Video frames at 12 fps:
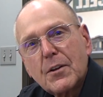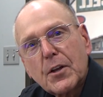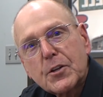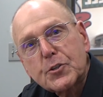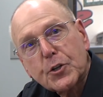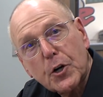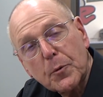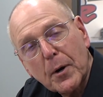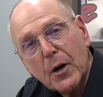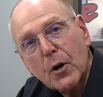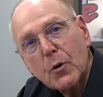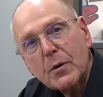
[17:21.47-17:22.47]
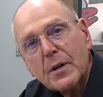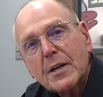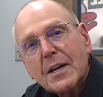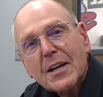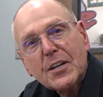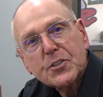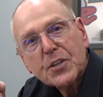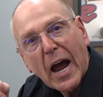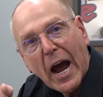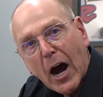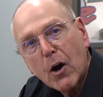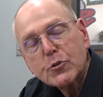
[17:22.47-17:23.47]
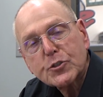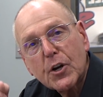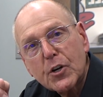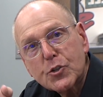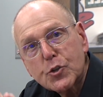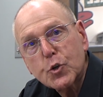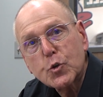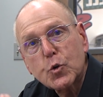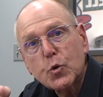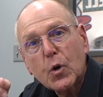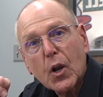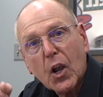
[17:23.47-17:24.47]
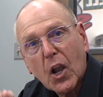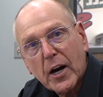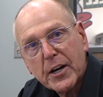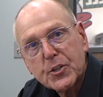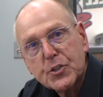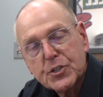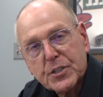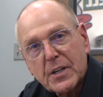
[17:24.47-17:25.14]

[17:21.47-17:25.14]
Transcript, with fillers: The turbo is out to lunch.